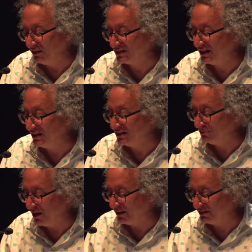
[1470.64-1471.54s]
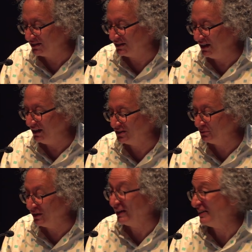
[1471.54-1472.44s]
looks at his models, he's
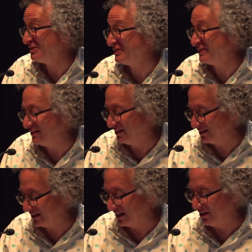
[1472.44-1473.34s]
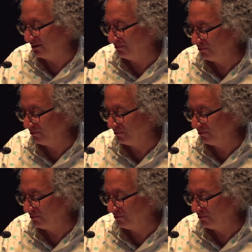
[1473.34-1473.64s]
really interested in the skin,